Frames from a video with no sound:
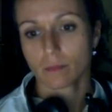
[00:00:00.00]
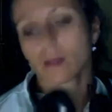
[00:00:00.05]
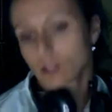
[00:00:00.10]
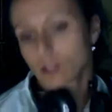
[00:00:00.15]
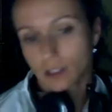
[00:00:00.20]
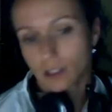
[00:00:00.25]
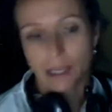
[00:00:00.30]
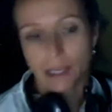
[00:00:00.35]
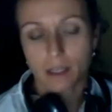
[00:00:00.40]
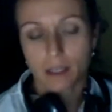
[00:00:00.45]

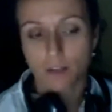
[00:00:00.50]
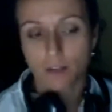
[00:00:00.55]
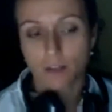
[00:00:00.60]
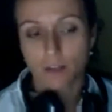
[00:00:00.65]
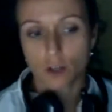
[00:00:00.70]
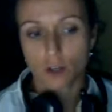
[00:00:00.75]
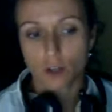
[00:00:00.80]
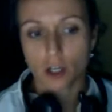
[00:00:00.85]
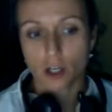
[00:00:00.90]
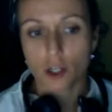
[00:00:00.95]
Sure. Like if
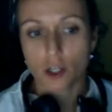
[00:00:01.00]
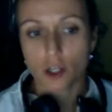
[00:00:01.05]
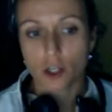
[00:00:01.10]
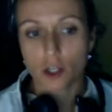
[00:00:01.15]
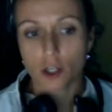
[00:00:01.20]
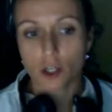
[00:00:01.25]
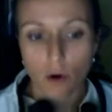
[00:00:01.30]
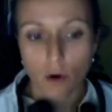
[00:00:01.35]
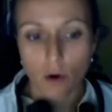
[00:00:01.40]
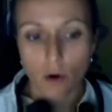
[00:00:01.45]
you're a good
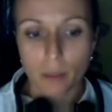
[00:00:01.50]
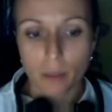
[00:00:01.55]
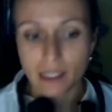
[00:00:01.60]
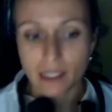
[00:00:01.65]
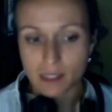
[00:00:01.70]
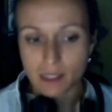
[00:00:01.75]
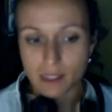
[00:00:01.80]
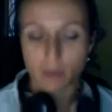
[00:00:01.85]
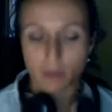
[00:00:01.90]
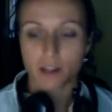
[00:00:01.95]
performer, it
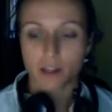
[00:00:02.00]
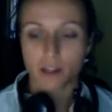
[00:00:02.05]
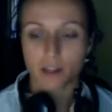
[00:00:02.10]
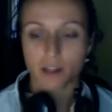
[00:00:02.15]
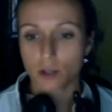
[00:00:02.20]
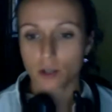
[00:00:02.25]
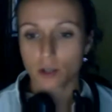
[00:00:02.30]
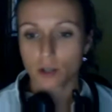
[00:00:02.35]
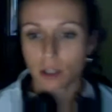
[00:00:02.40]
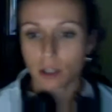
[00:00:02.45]
doesn't mean that
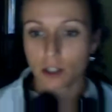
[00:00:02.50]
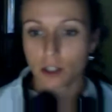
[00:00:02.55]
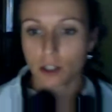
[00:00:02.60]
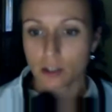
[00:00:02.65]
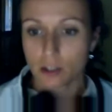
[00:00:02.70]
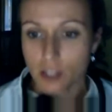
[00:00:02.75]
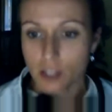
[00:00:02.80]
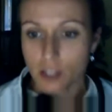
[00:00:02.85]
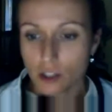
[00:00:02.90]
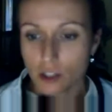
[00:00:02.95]
you're a good
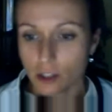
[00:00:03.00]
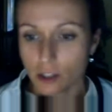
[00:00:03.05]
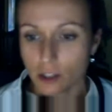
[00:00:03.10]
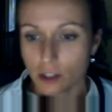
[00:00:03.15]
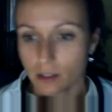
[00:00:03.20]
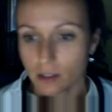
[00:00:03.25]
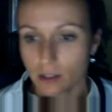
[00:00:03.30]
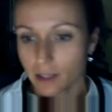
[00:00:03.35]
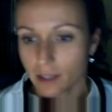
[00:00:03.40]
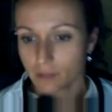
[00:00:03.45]
teacher,
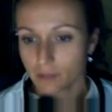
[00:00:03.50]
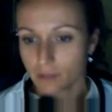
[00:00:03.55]
and